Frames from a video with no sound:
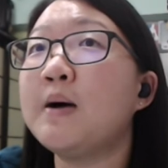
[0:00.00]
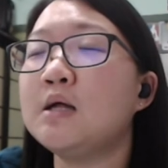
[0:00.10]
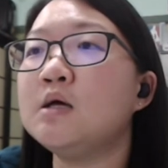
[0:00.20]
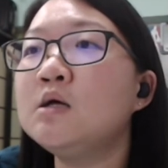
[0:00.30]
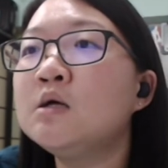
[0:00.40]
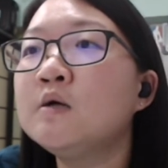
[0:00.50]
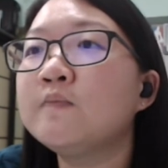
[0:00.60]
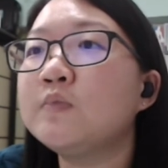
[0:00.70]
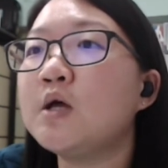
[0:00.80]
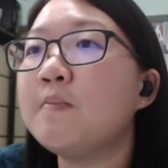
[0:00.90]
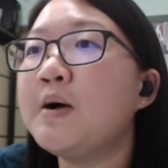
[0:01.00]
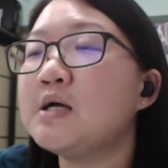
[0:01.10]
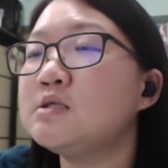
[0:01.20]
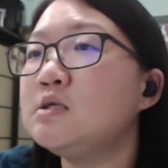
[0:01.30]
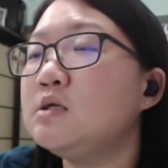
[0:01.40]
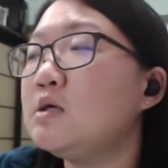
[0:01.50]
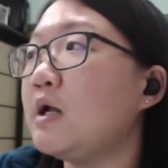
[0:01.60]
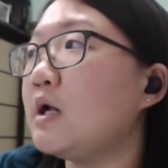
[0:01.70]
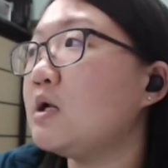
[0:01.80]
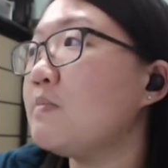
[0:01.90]
A, then part C,
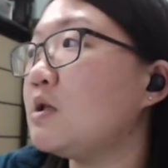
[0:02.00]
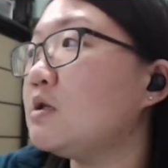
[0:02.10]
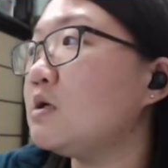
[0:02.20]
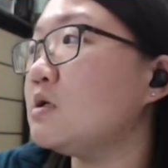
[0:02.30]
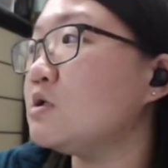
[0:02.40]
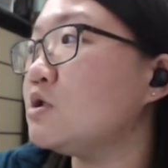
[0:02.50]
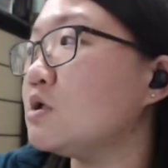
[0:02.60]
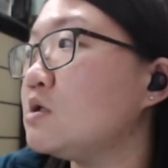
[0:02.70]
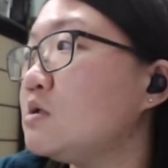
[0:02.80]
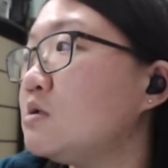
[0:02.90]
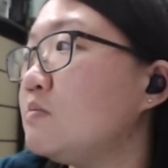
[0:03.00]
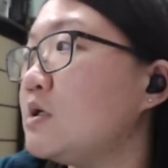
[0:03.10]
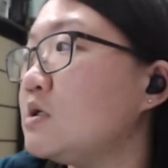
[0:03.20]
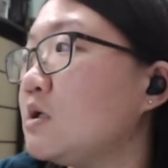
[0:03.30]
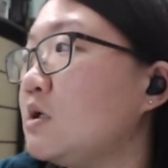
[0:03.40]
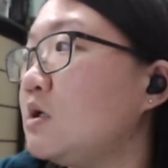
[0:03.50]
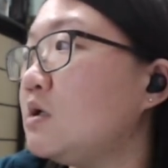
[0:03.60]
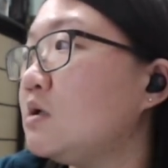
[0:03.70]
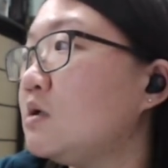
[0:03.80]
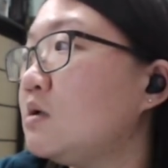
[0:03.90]
another method is just basically
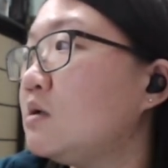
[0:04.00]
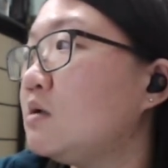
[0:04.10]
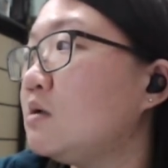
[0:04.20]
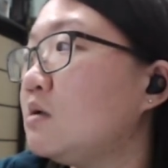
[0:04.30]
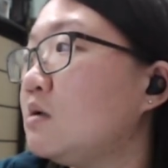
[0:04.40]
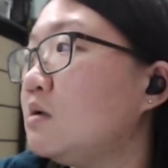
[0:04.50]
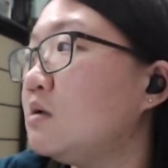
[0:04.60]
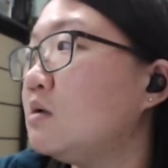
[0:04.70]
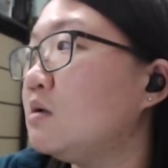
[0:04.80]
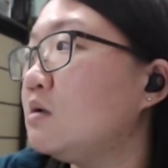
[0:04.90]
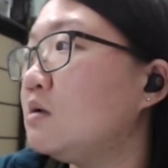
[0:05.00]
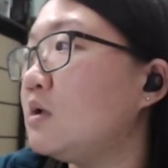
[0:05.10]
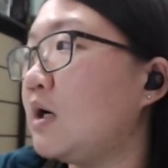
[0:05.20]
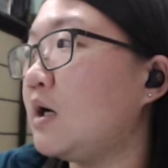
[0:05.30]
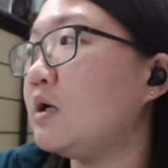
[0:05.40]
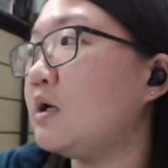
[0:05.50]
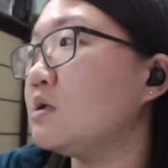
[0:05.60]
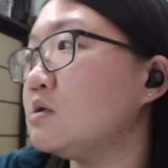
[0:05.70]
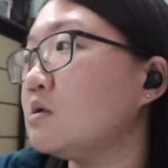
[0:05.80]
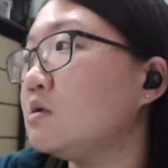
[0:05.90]
the other answer,
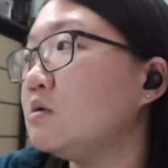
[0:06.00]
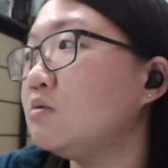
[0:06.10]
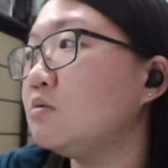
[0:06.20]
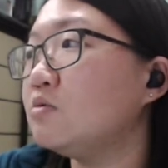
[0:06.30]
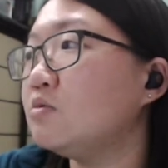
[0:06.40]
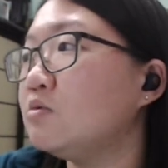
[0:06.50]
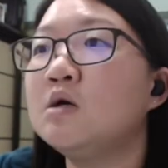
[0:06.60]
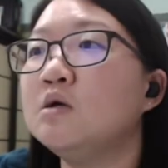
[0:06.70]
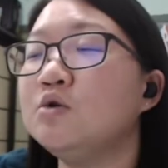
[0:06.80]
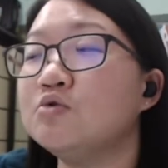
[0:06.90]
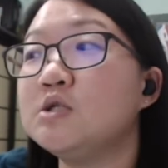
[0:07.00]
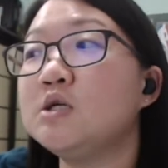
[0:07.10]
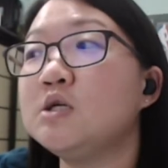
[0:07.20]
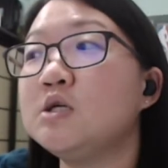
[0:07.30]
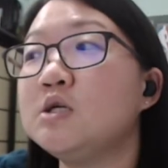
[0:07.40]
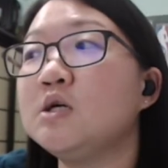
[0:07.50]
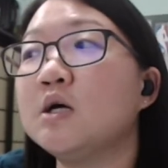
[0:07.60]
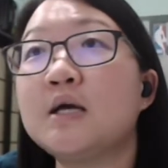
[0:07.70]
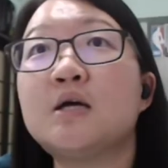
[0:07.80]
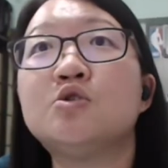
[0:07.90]
which is using a gas syringe.